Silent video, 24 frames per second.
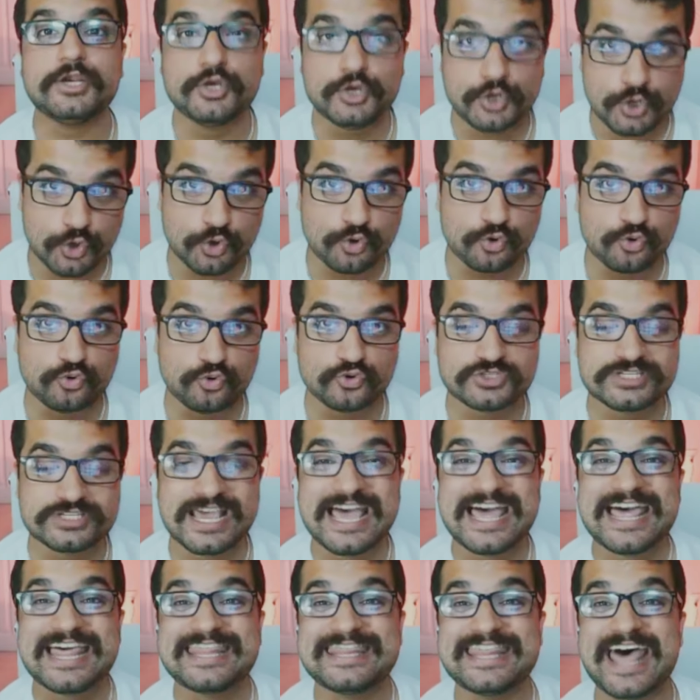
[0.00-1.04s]
News
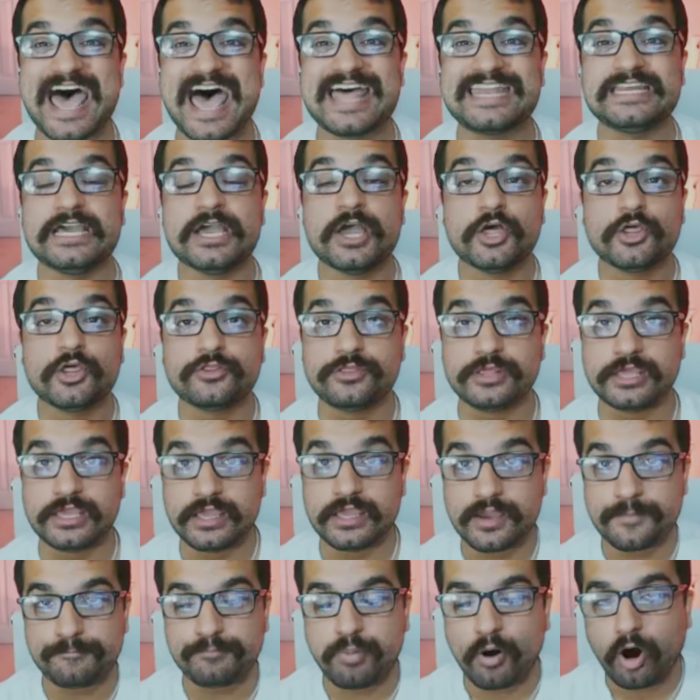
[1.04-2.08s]
that
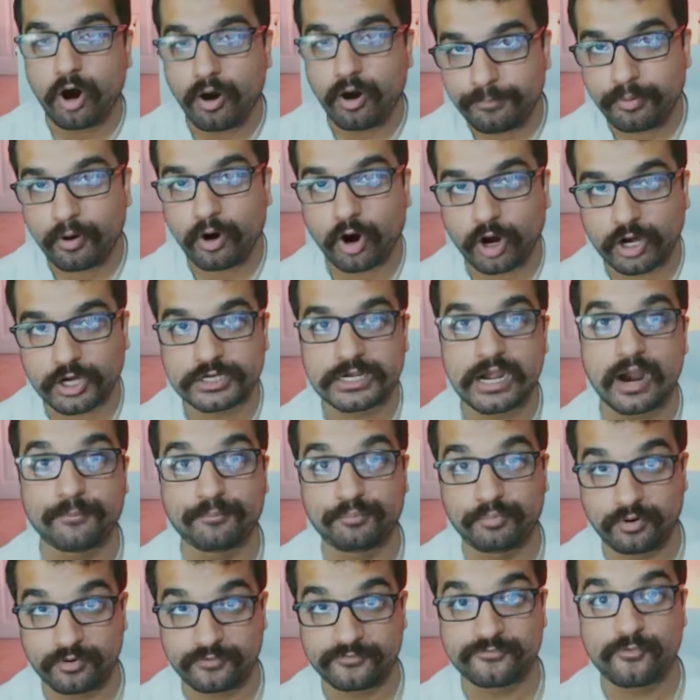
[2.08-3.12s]
the ballpark
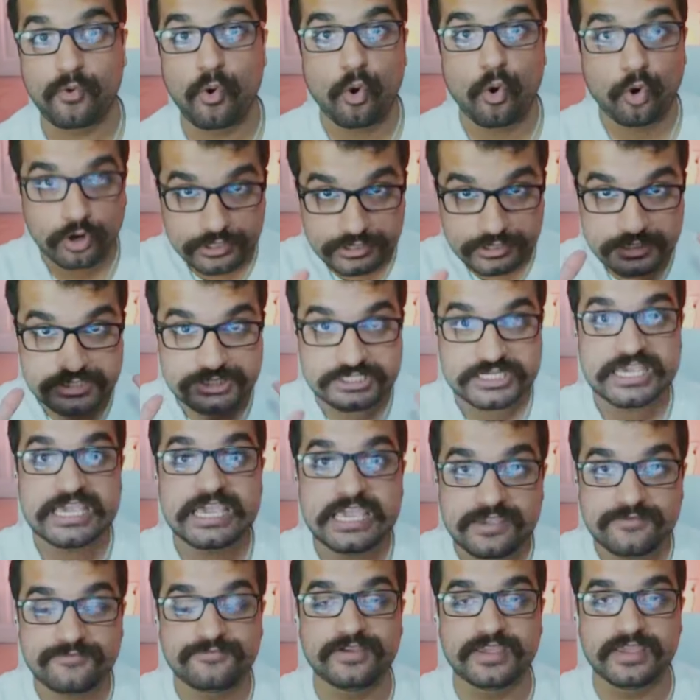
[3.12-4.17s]
number for the
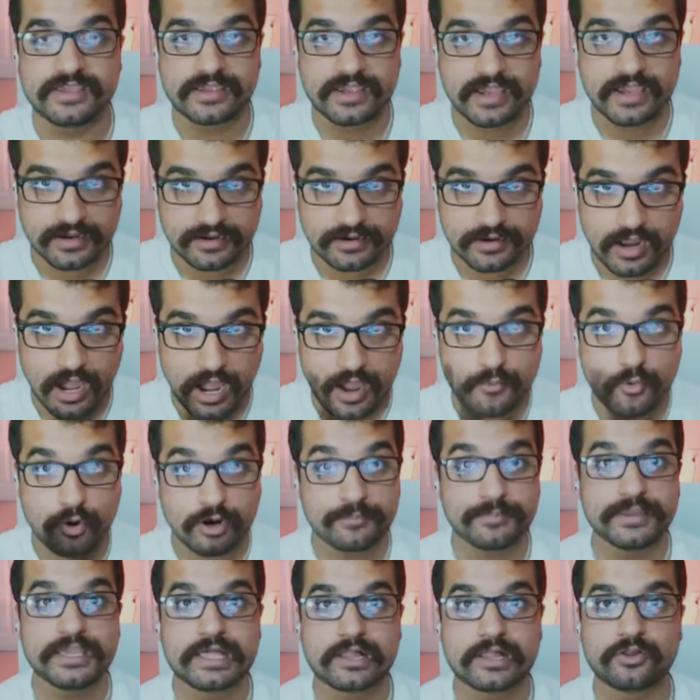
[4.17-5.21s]
TV, and I want
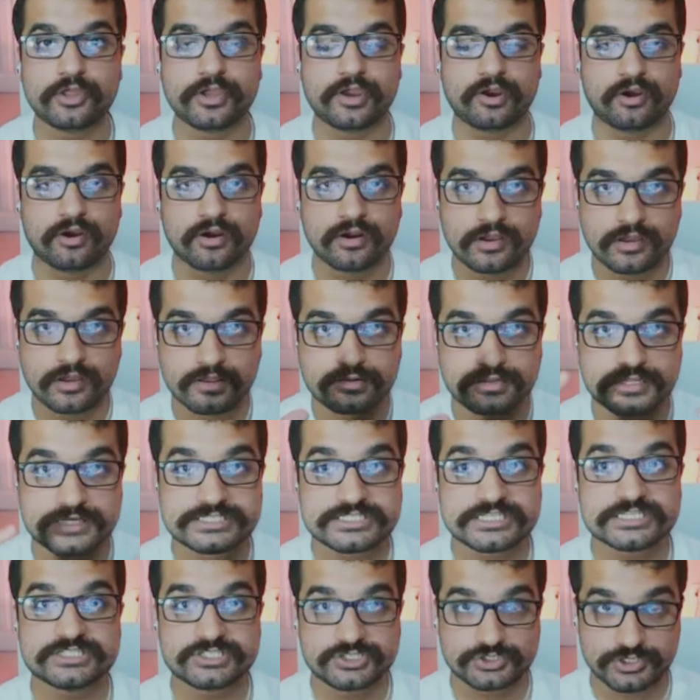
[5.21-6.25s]
to be clear,
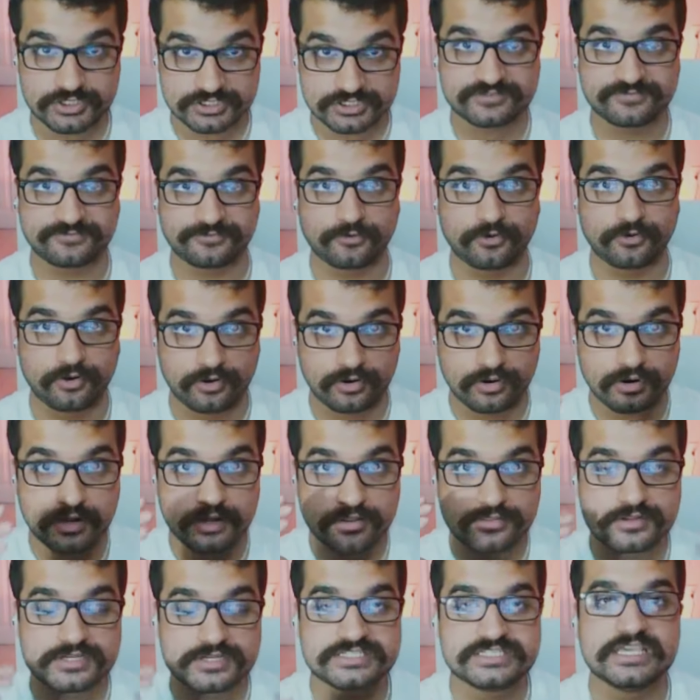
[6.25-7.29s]
this is just for
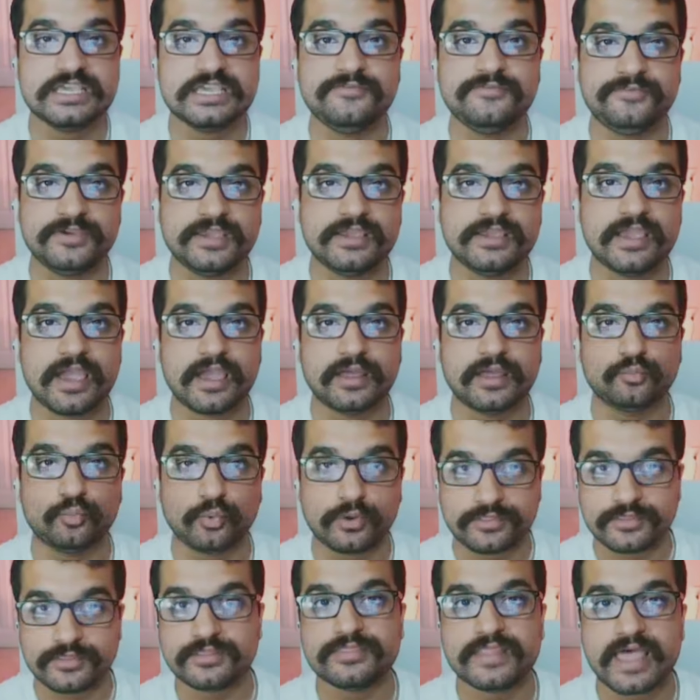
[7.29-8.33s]
the TV, and
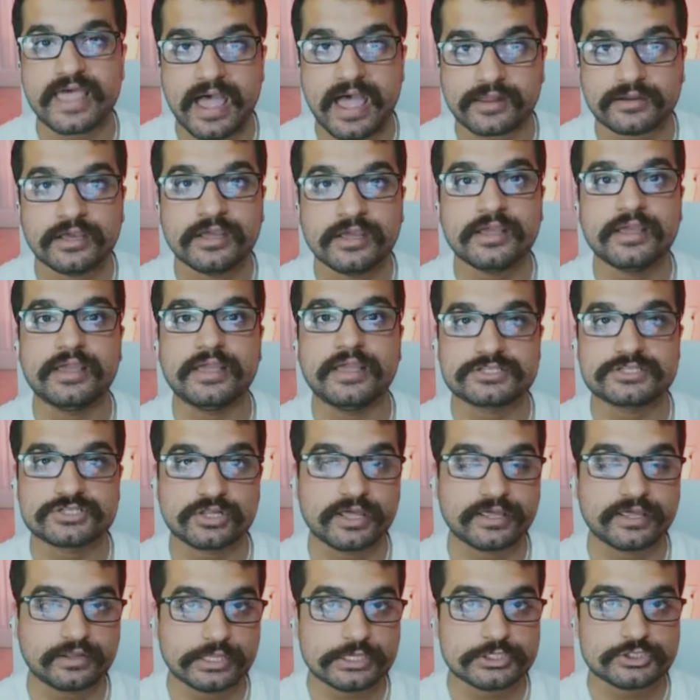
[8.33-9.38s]
within that, it's
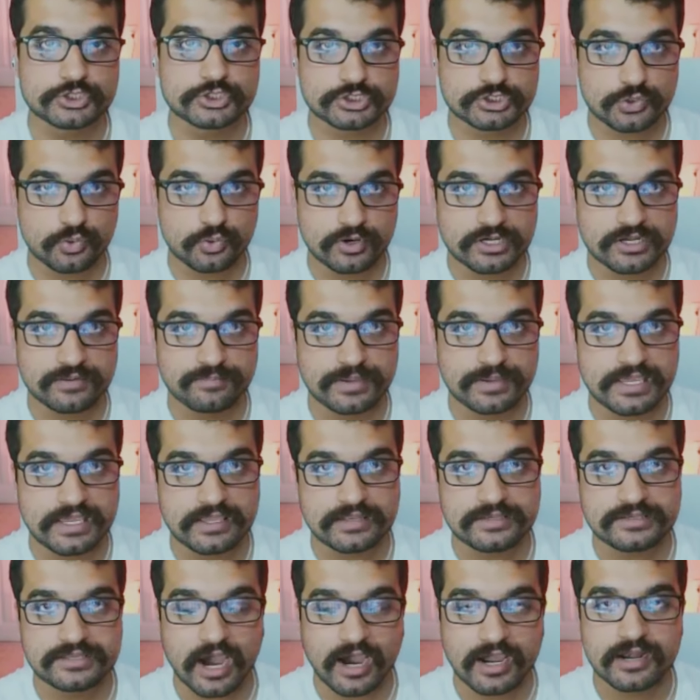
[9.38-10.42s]
likely just going to be
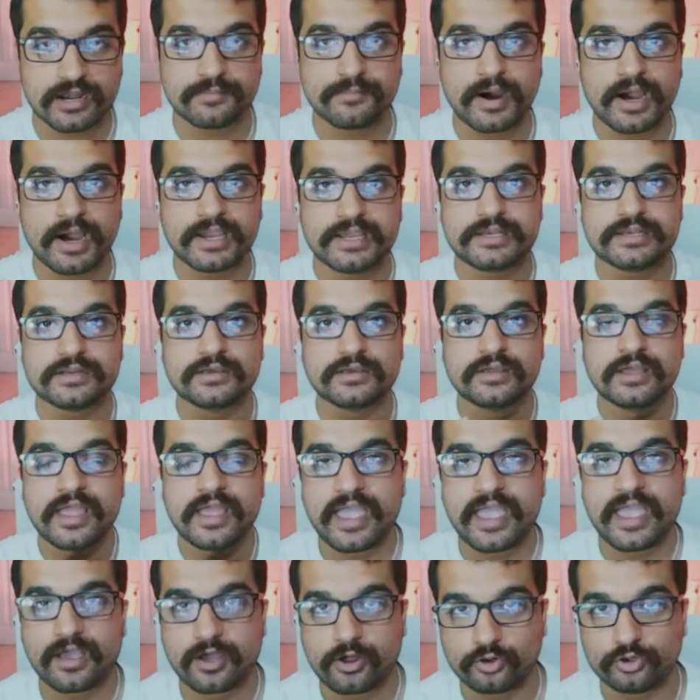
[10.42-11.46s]
Dynamite,
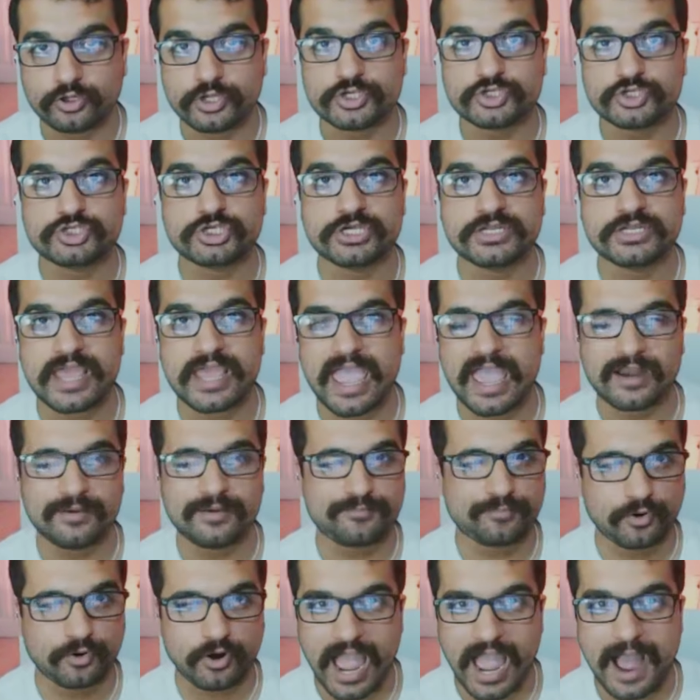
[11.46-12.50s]
Collision,
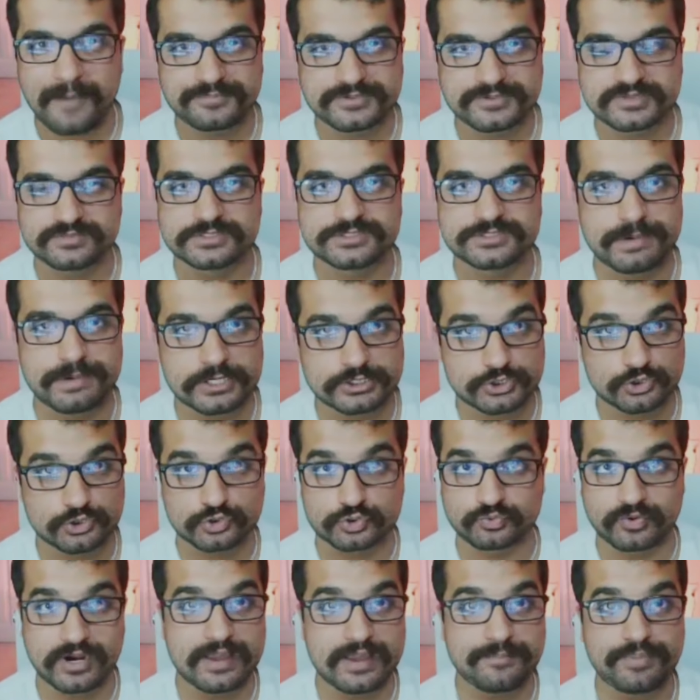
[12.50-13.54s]
and perhaps some specials.
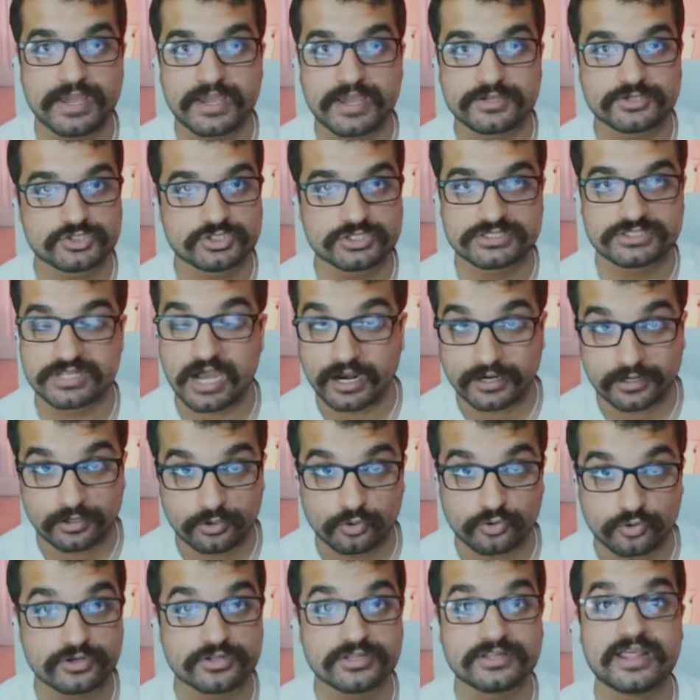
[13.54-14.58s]
Rampage is not
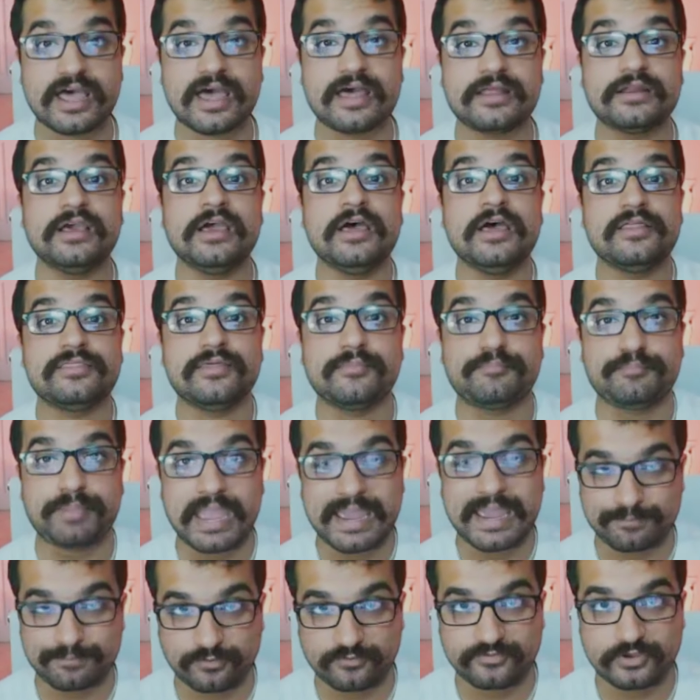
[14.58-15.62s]
included in that. The
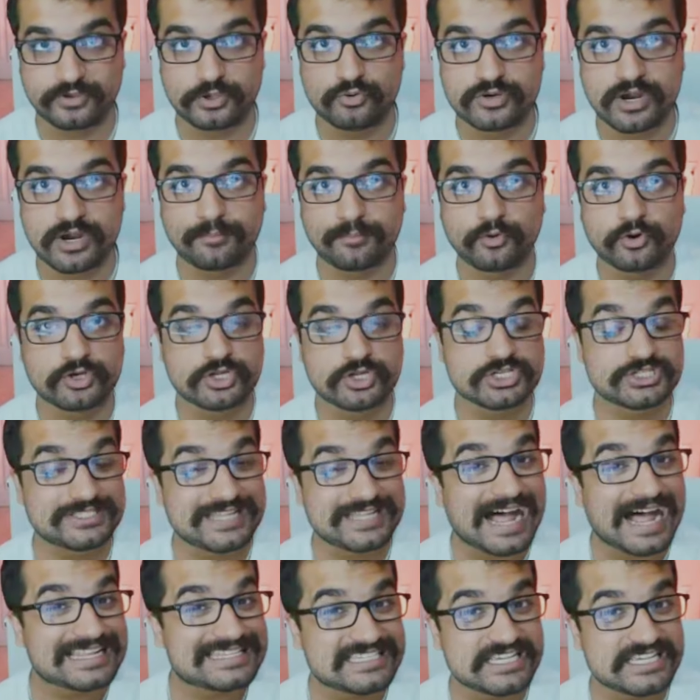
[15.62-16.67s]
pay-per-view number does
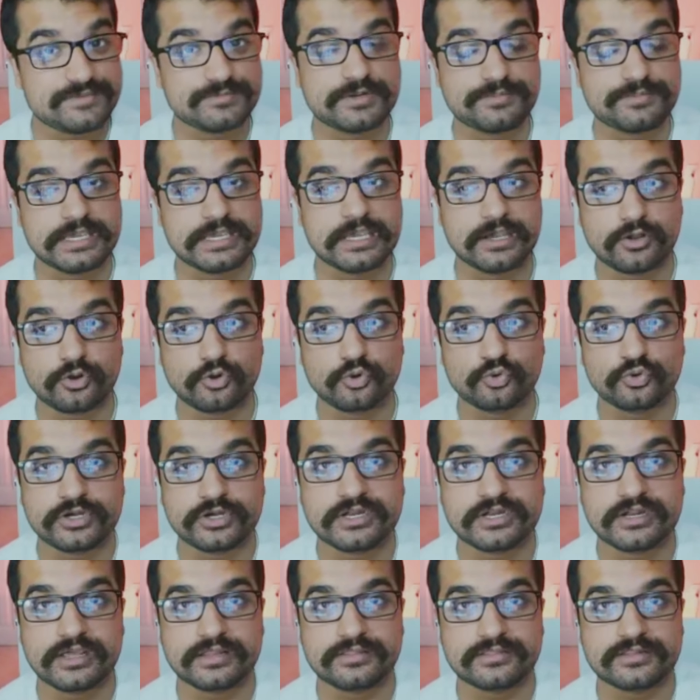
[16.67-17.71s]
not seem to be
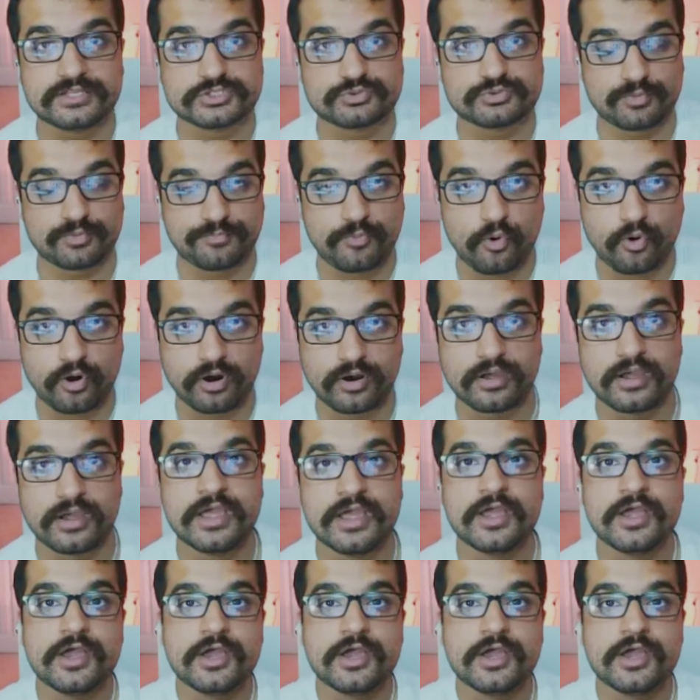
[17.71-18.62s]
included in this report.